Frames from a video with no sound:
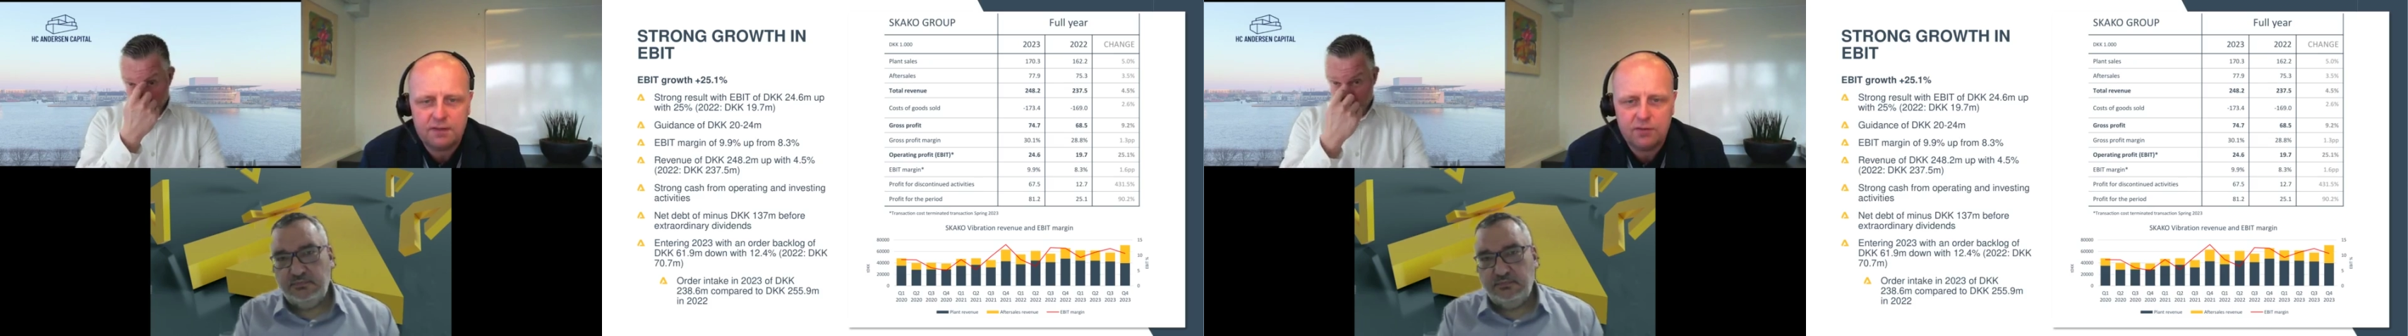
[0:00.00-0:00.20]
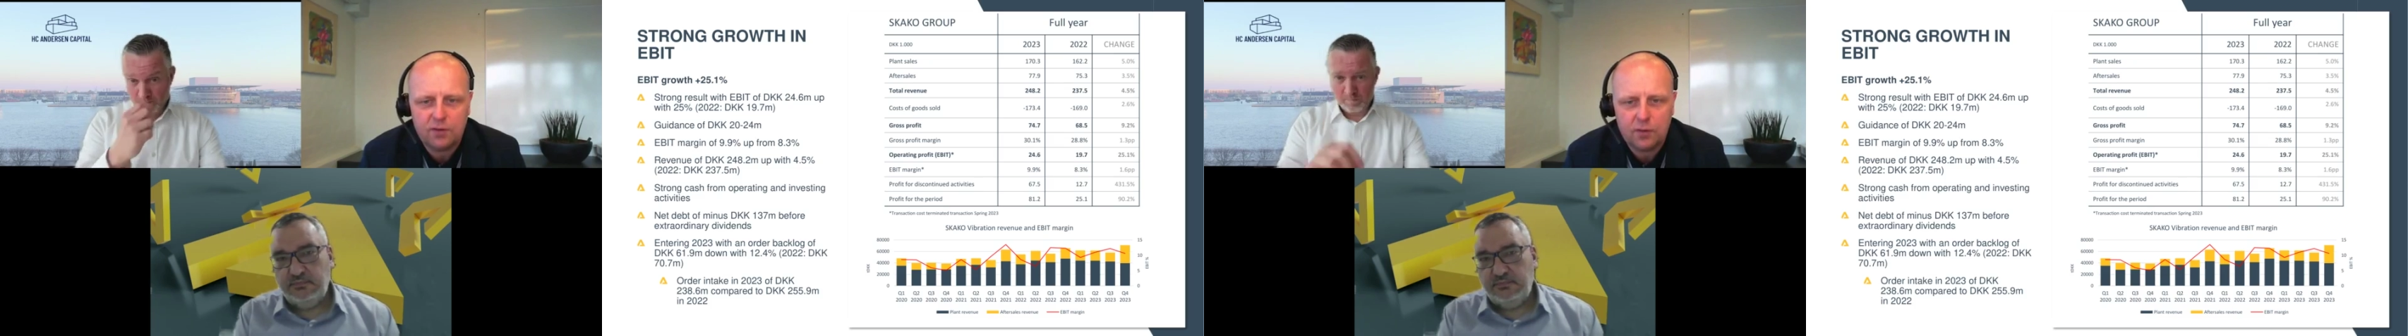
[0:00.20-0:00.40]

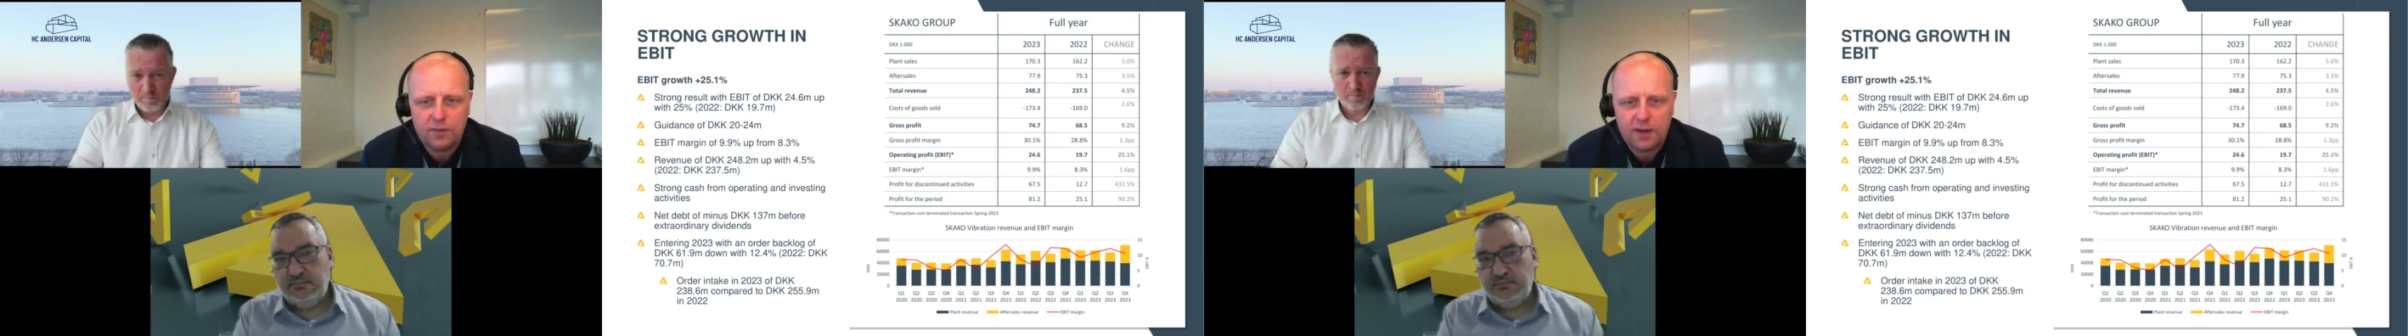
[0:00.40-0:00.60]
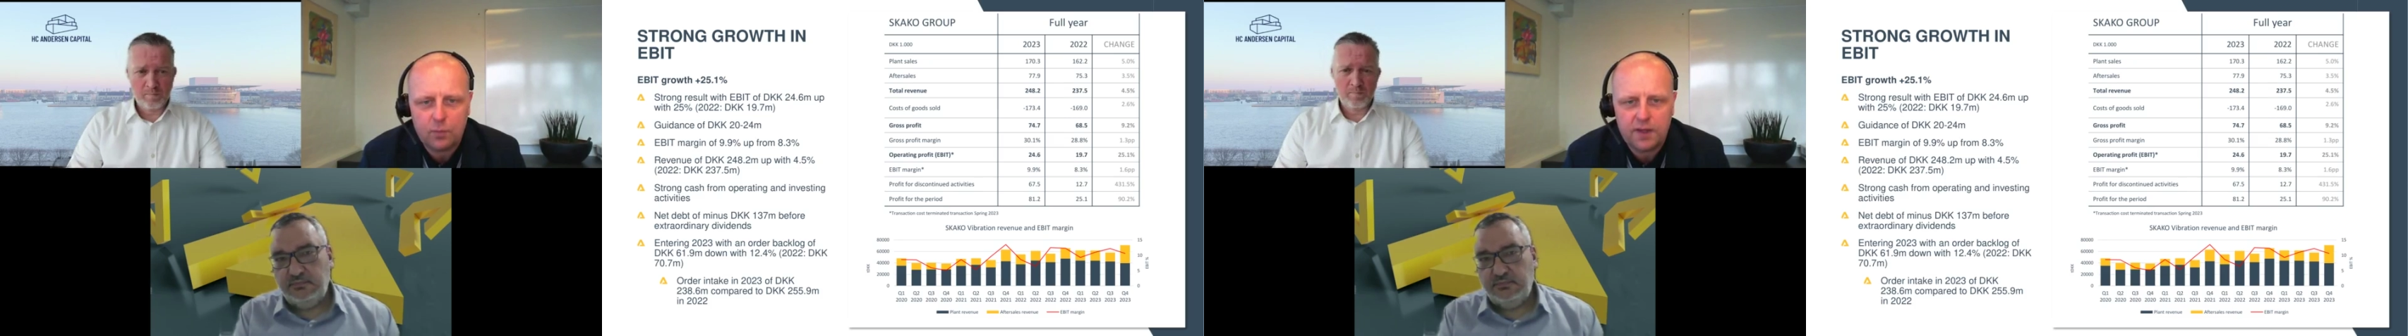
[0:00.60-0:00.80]
even though
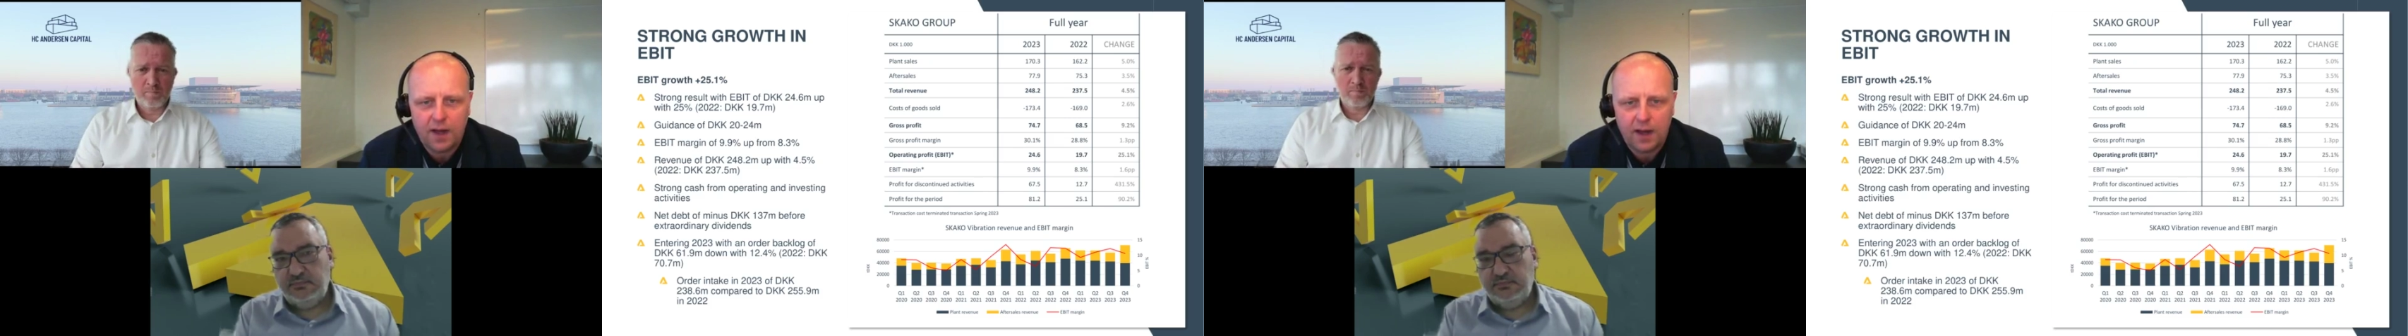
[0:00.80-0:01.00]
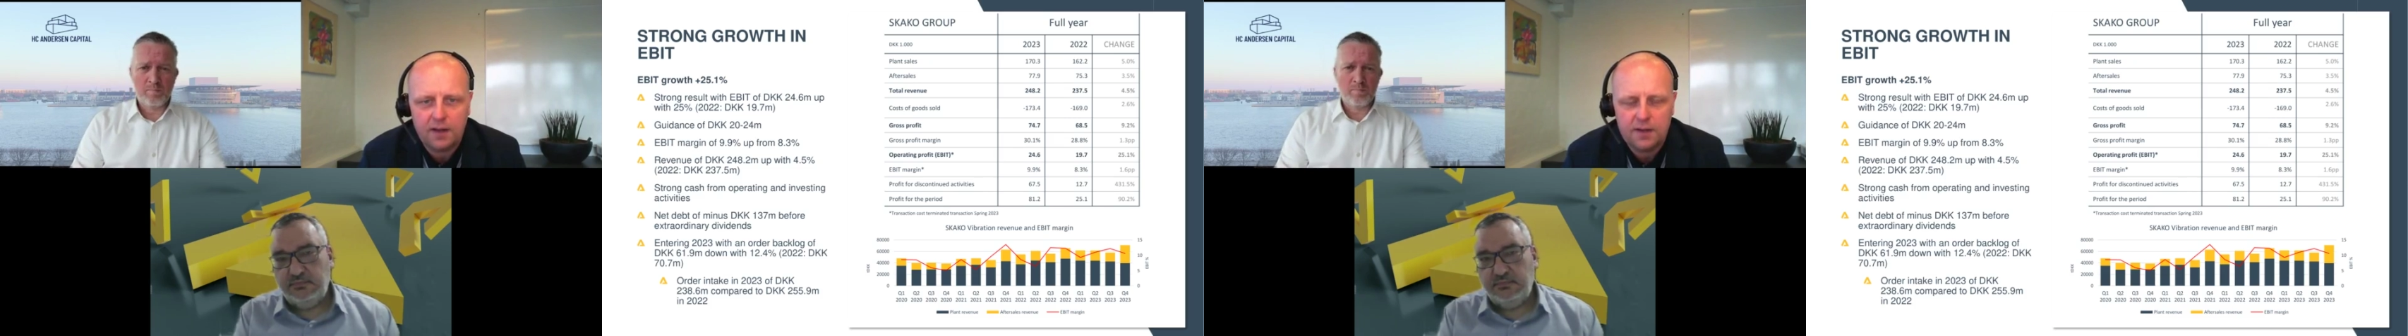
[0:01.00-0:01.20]
that we
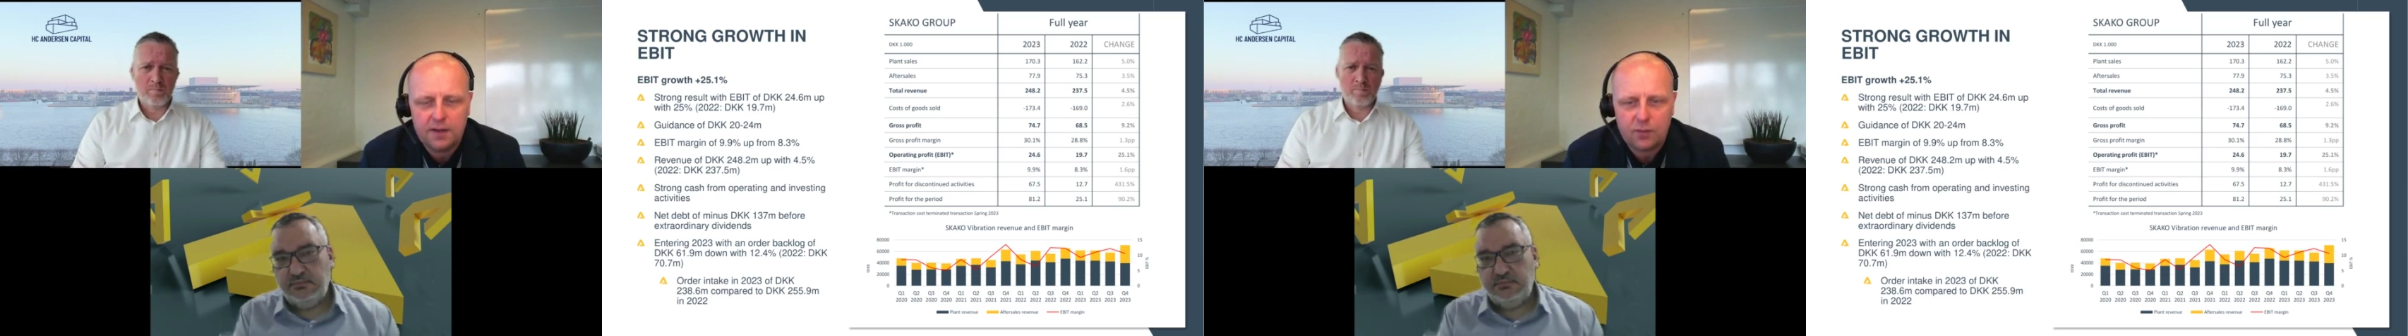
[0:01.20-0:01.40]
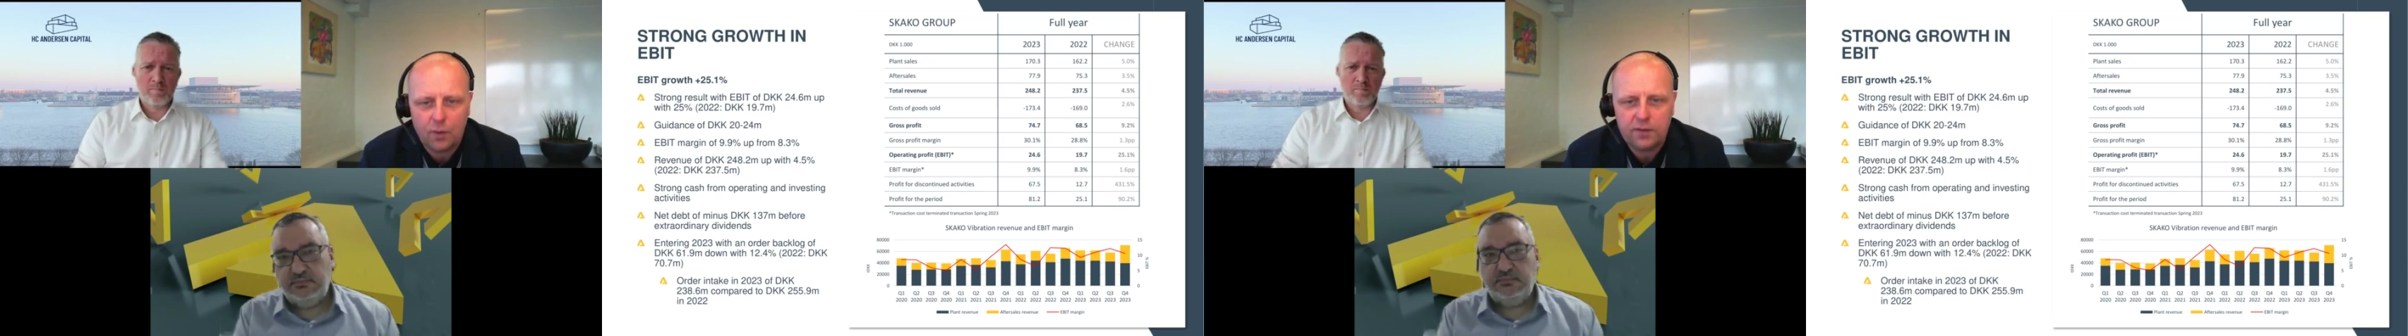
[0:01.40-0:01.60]
are
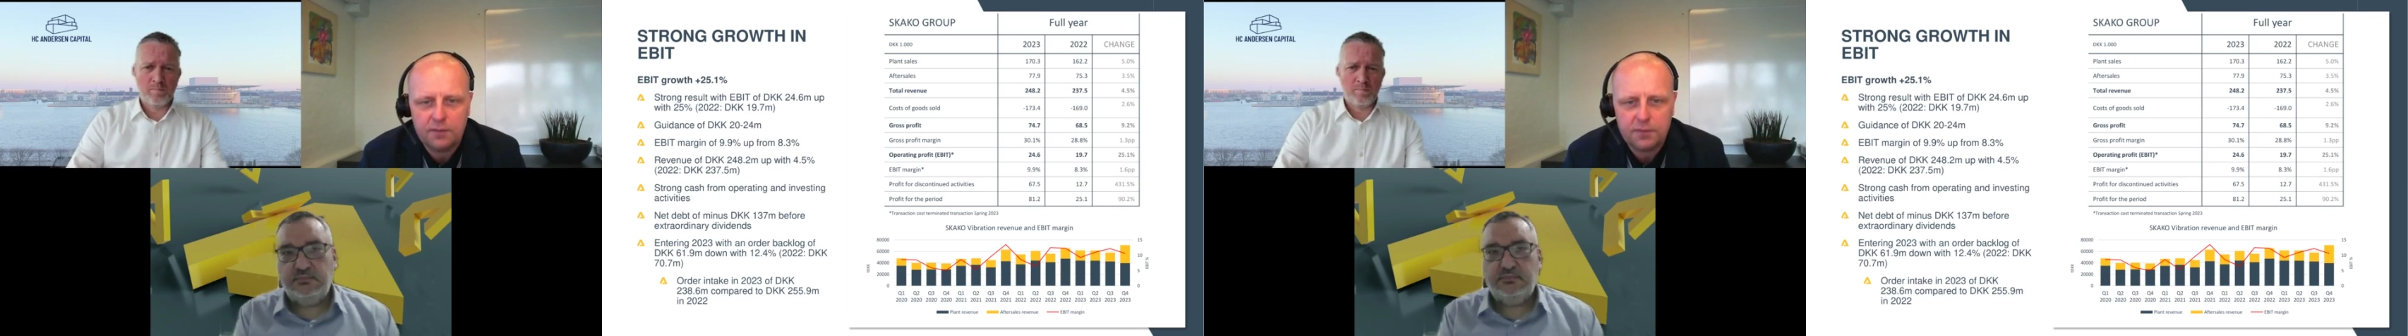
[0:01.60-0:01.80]
growing the